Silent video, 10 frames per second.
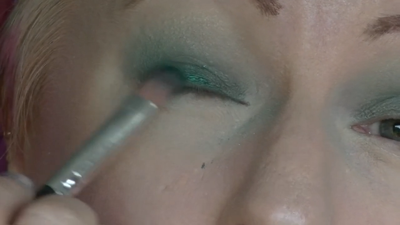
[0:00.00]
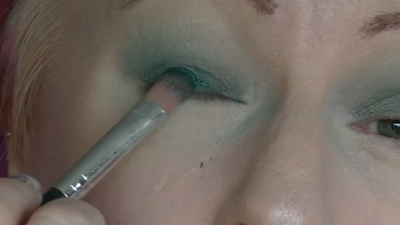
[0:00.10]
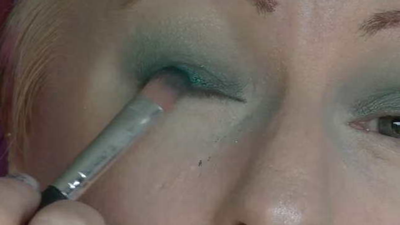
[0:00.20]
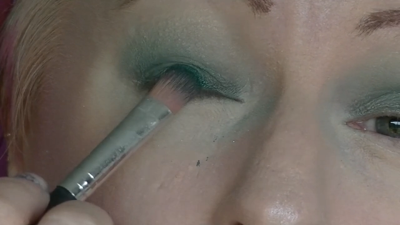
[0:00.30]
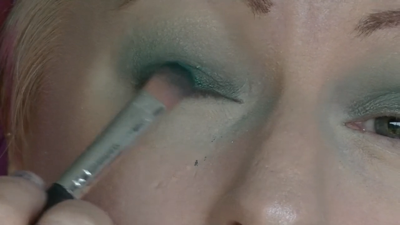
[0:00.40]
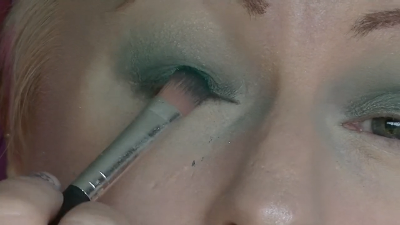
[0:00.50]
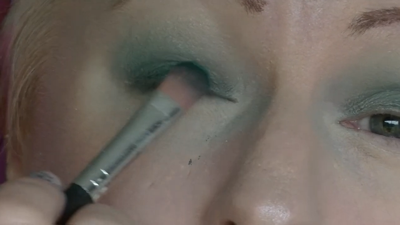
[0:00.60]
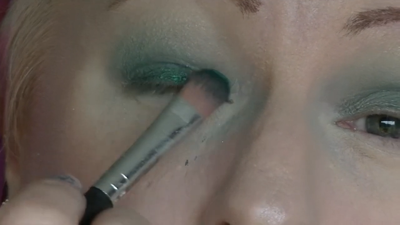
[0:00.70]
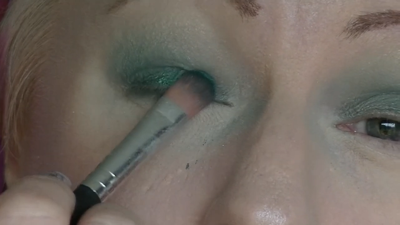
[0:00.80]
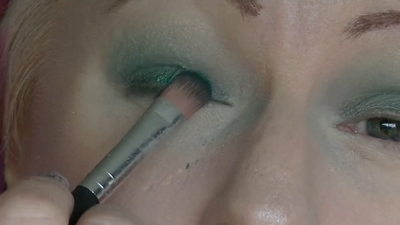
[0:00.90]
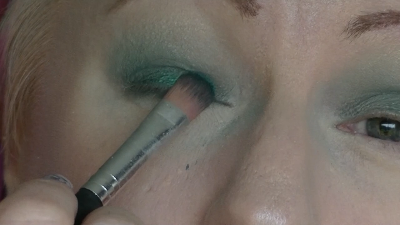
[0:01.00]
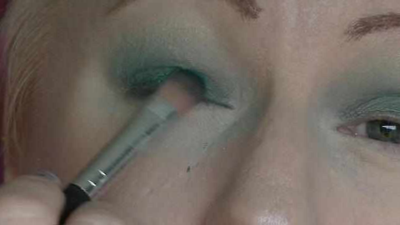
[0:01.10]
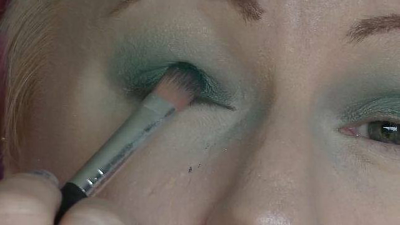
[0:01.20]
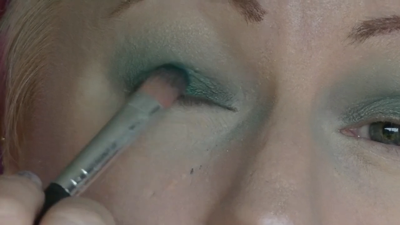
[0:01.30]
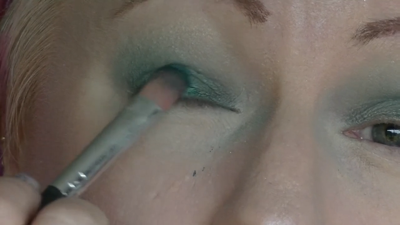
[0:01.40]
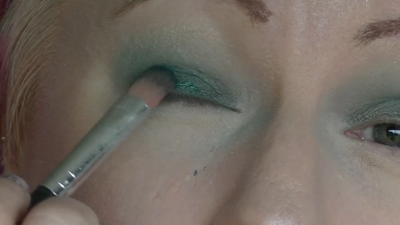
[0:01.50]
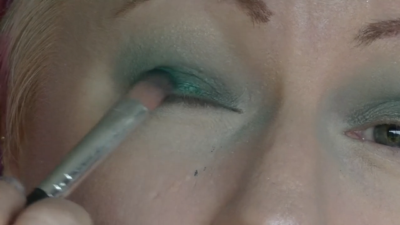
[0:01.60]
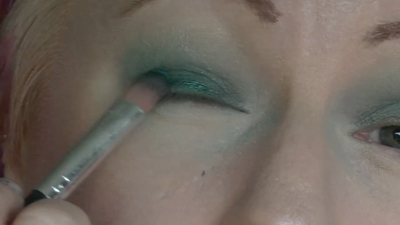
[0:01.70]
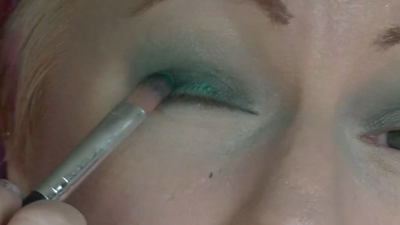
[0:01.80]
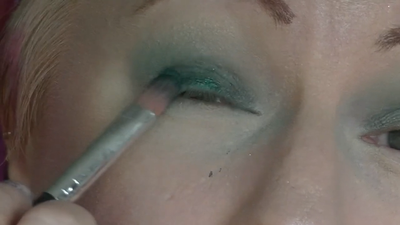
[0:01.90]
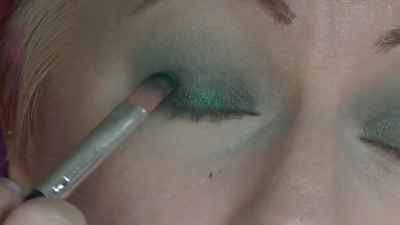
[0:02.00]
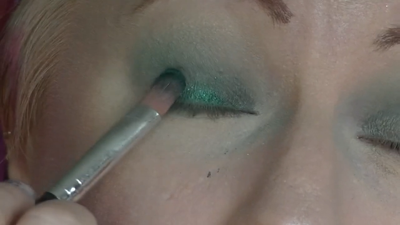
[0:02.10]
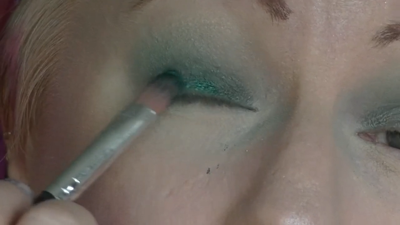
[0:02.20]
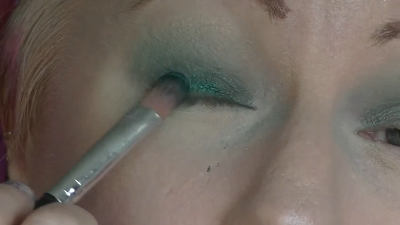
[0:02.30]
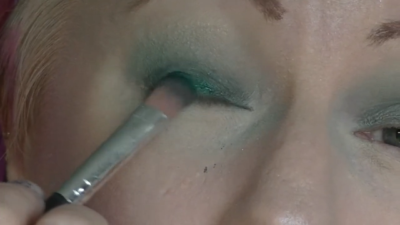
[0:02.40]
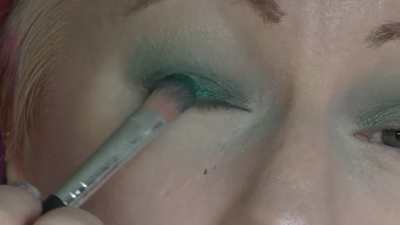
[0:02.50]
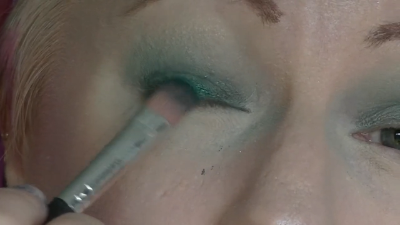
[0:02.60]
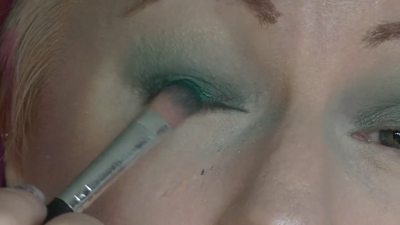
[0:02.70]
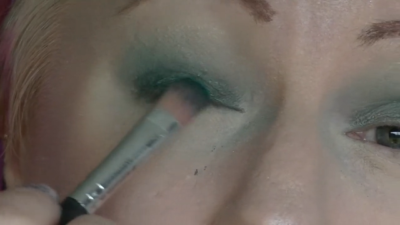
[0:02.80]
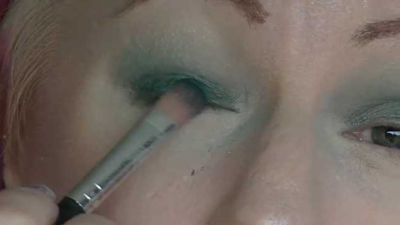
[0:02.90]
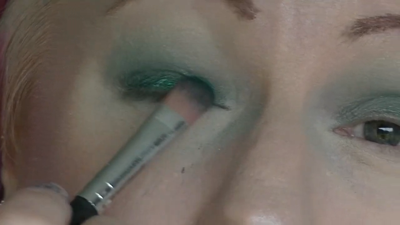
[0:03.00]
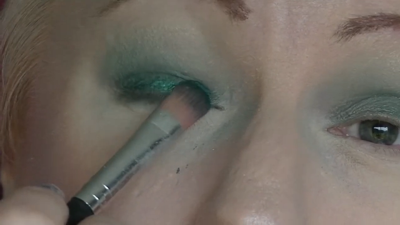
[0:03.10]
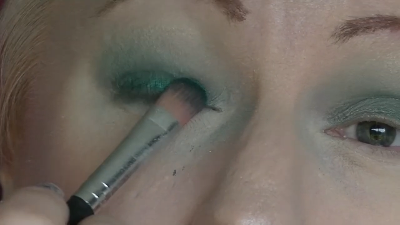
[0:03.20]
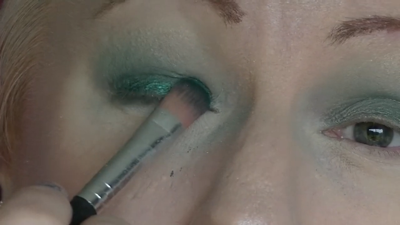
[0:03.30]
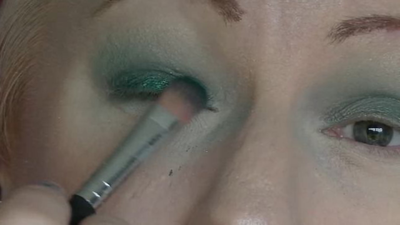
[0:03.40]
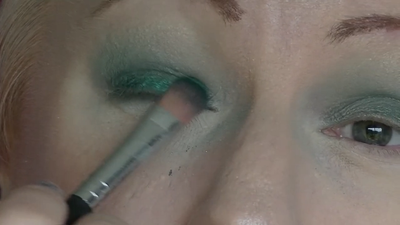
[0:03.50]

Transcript: (no speaker visible)